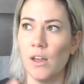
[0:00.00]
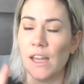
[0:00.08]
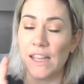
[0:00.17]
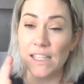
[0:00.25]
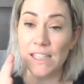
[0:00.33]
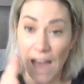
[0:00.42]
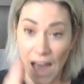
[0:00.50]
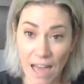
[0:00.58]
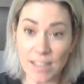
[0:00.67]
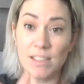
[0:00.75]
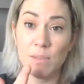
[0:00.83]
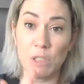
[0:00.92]
this
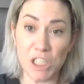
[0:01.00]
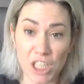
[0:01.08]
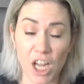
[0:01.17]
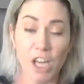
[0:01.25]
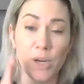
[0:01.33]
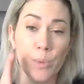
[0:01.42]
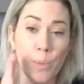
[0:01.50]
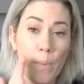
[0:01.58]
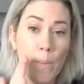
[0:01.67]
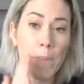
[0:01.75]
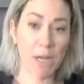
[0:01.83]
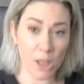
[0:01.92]
has to be done
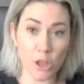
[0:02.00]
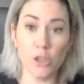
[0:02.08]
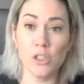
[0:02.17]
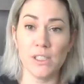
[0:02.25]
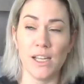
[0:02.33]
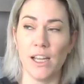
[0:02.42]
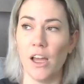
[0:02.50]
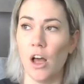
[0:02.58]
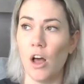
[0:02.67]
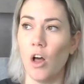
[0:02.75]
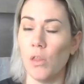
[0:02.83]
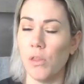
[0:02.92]
by Thursday,
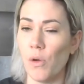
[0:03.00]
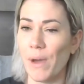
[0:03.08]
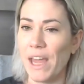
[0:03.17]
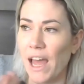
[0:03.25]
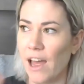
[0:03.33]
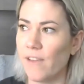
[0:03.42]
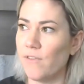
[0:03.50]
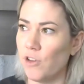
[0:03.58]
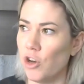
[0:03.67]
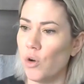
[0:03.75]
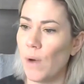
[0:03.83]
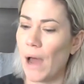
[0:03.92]
although I have
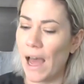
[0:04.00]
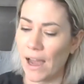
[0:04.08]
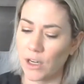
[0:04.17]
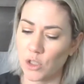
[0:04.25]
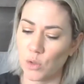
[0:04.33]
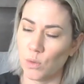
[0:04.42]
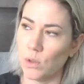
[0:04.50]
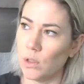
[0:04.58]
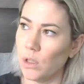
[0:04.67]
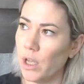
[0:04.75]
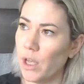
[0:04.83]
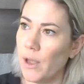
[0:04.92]
no
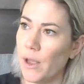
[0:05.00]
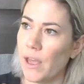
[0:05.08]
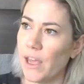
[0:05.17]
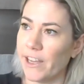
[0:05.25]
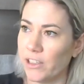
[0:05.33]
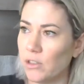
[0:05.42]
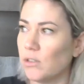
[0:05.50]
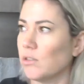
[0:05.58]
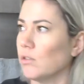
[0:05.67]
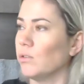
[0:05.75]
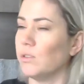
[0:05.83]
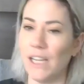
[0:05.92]
actual
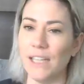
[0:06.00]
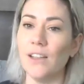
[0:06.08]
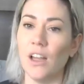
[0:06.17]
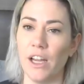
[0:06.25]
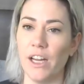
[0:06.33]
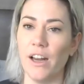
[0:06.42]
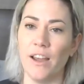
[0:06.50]
external deadline. I